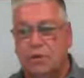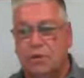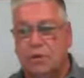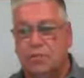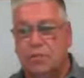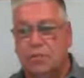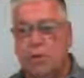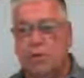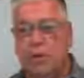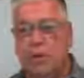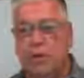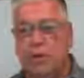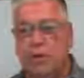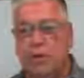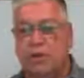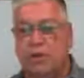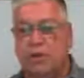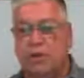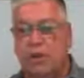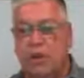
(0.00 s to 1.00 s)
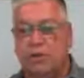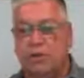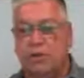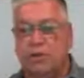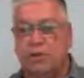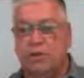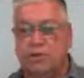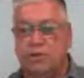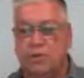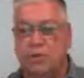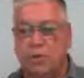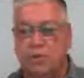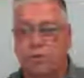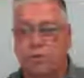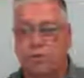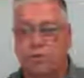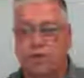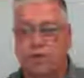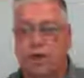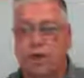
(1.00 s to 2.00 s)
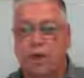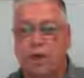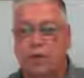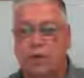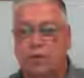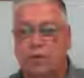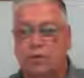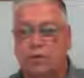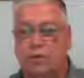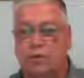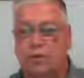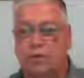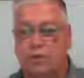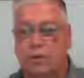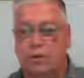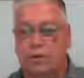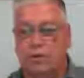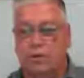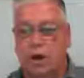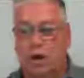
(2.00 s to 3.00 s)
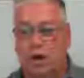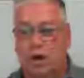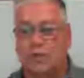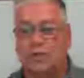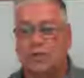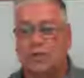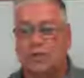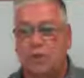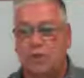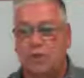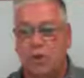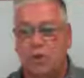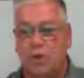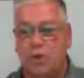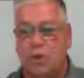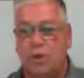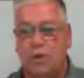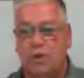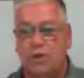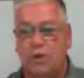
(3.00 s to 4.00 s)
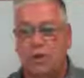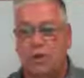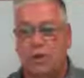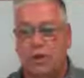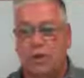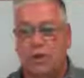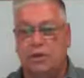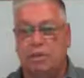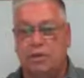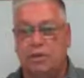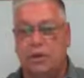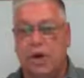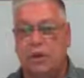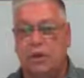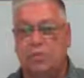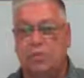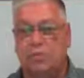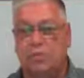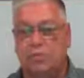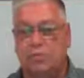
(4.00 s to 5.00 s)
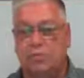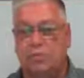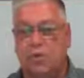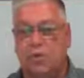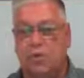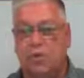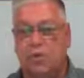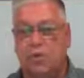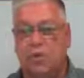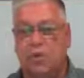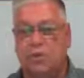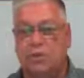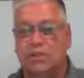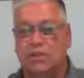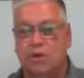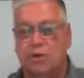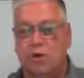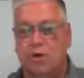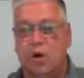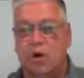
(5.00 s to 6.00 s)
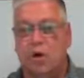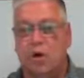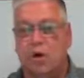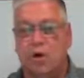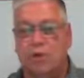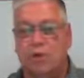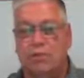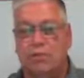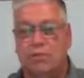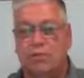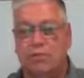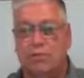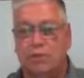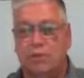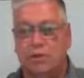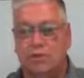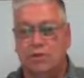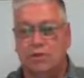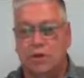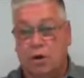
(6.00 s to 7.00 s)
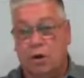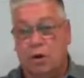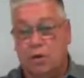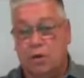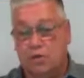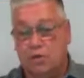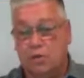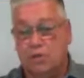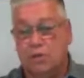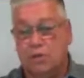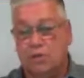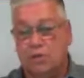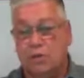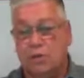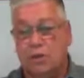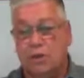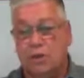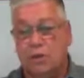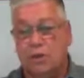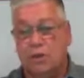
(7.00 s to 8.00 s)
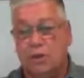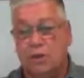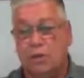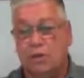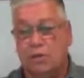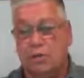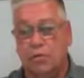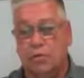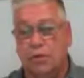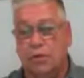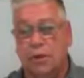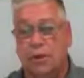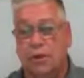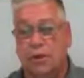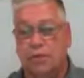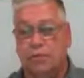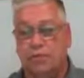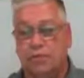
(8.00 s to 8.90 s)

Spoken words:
but we need to watch those numbers, and us as a community need to be able to be the ones that call these calls in the run.